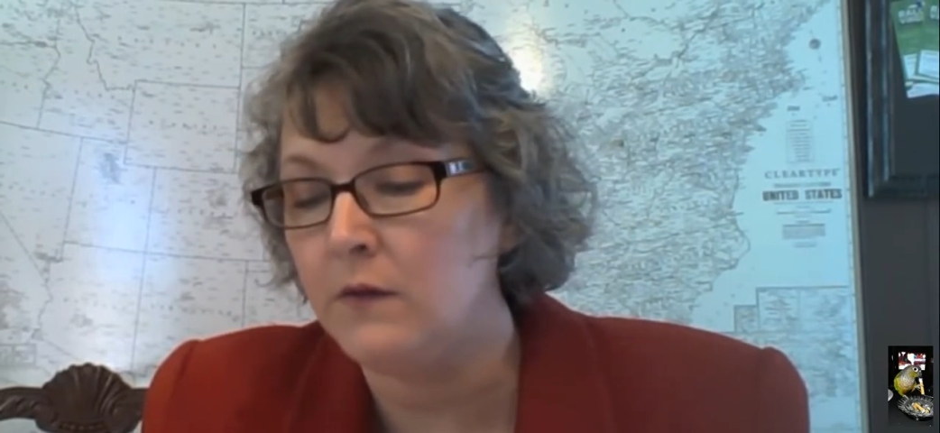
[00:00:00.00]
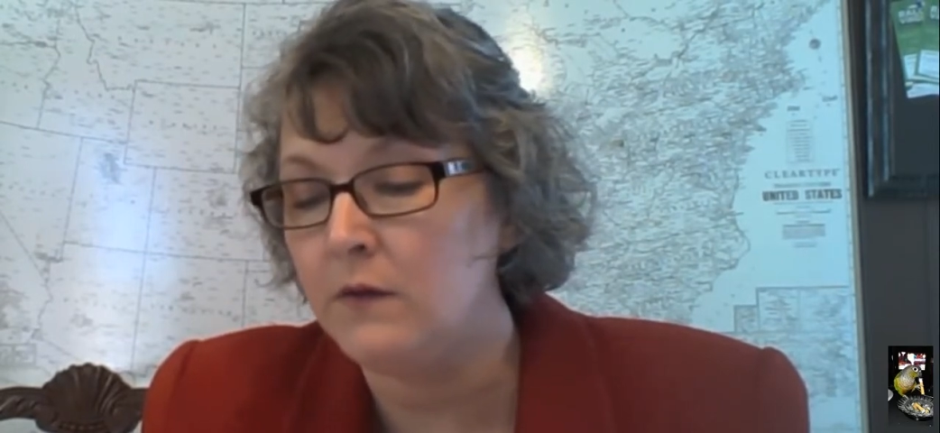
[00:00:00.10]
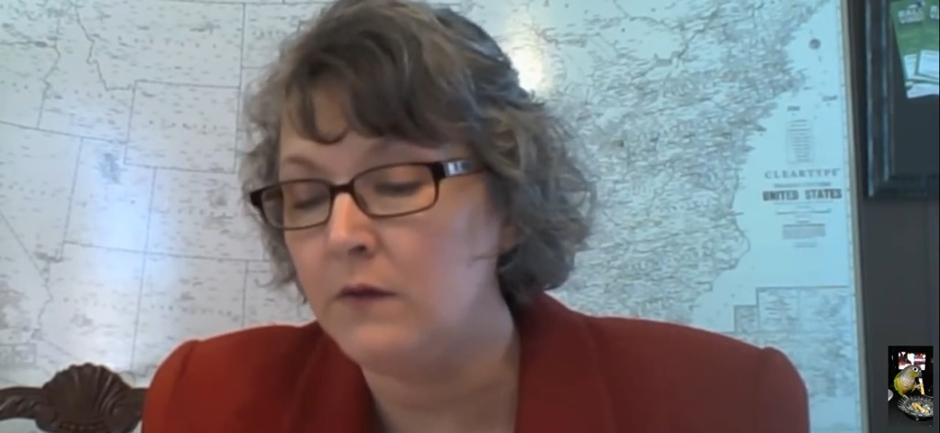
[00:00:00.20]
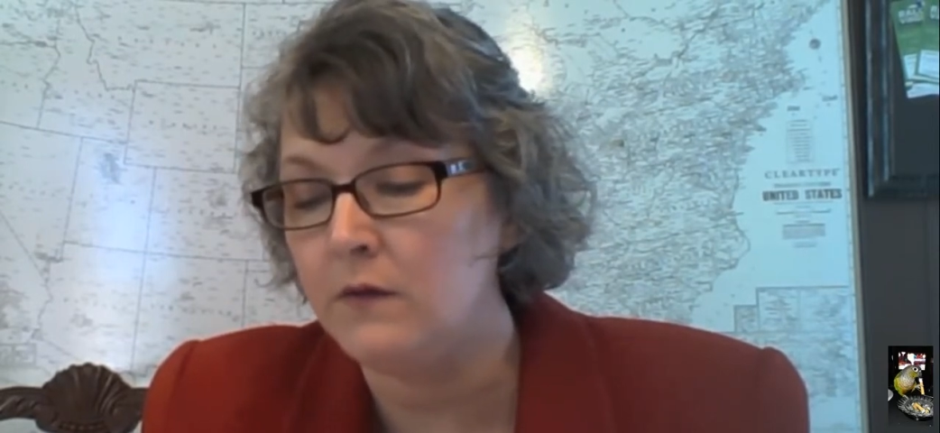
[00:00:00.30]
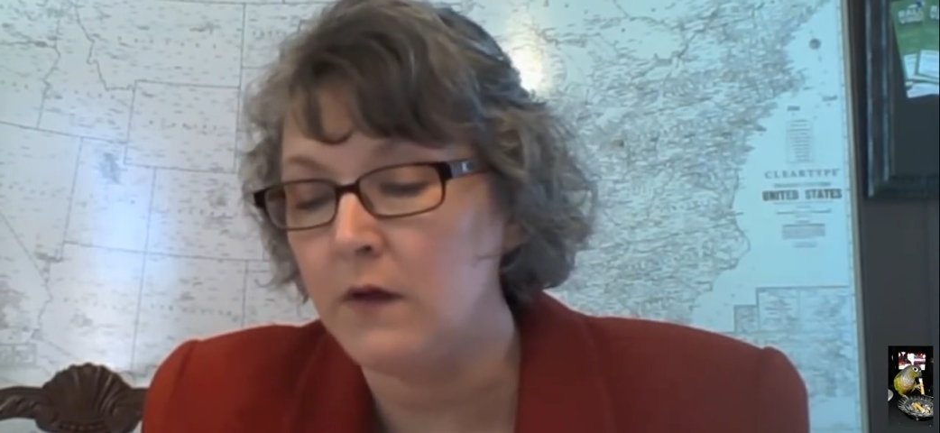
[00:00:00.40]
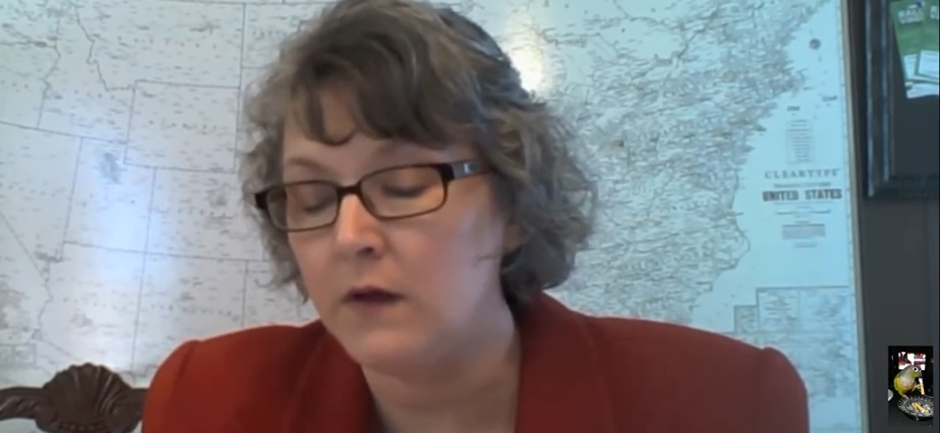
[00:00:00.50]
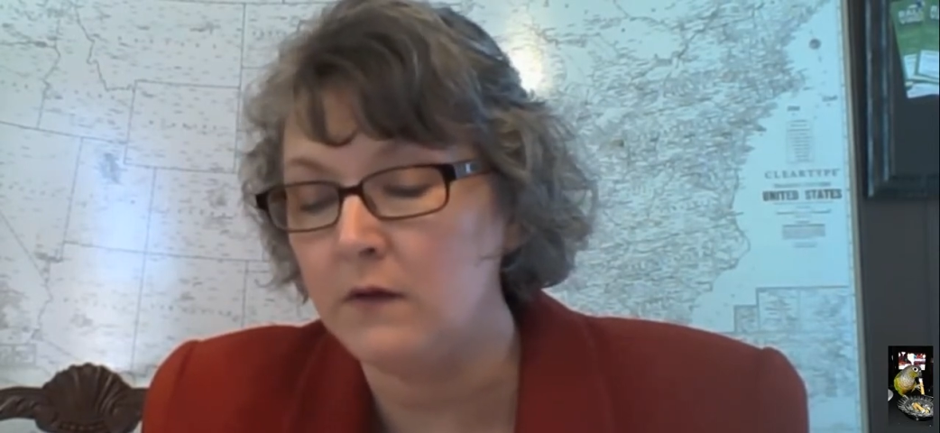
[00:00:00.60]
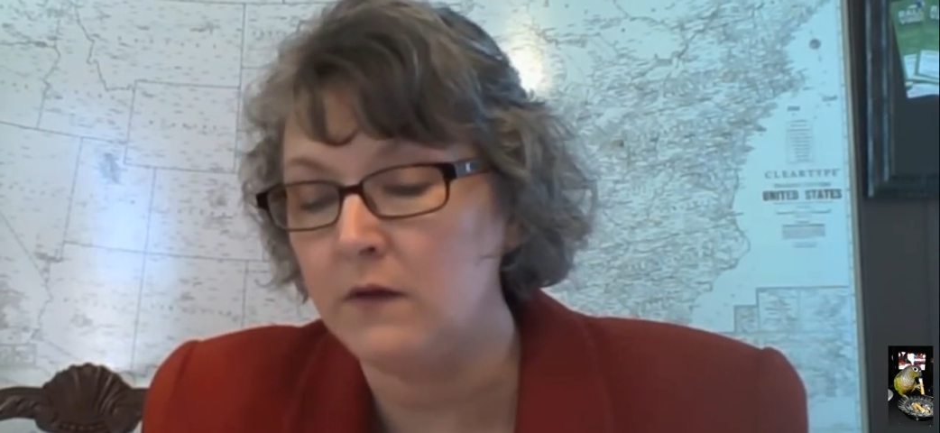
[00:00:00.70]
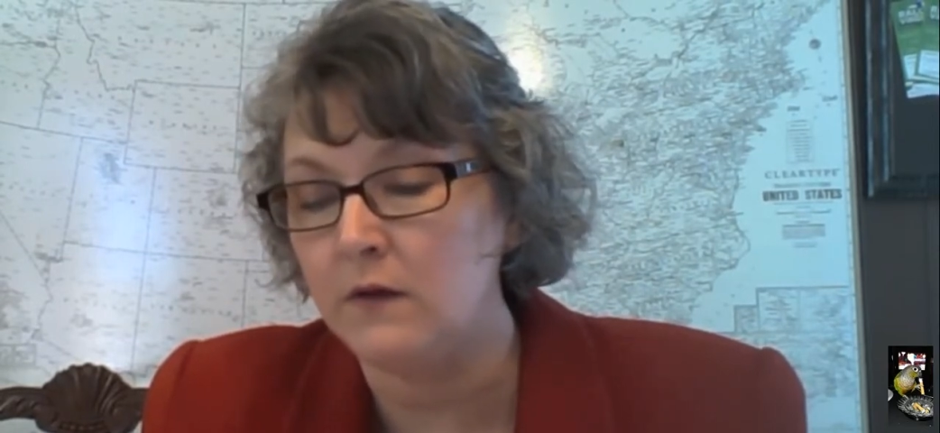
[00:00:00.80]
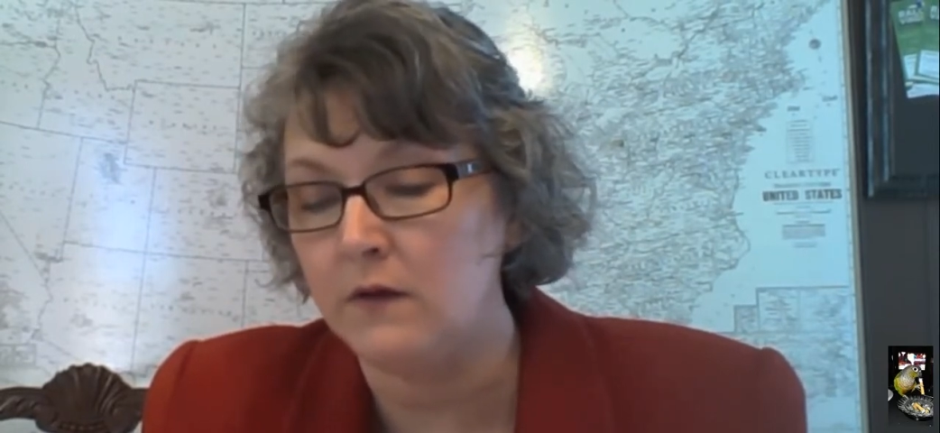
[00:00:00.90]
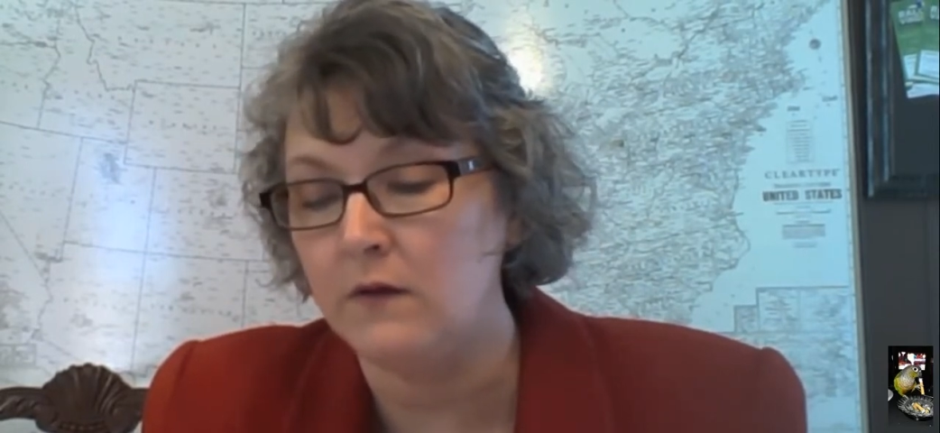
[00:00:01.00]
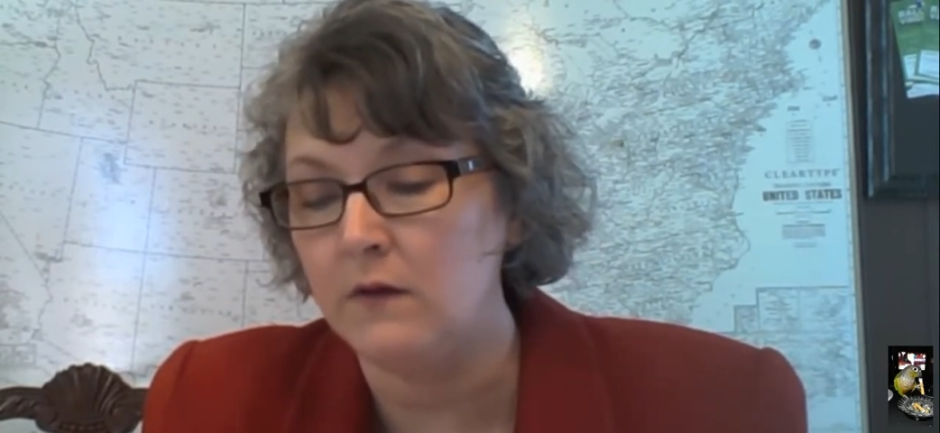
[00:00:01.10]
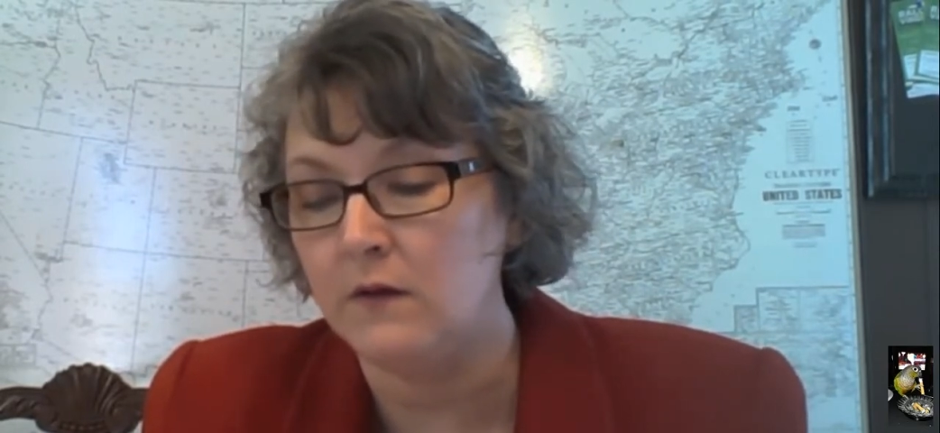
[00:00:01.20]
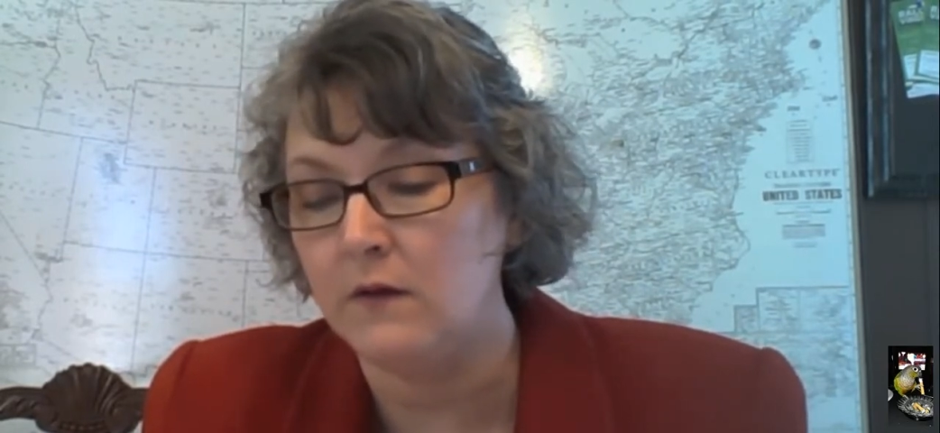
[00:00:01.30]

the drought conditions.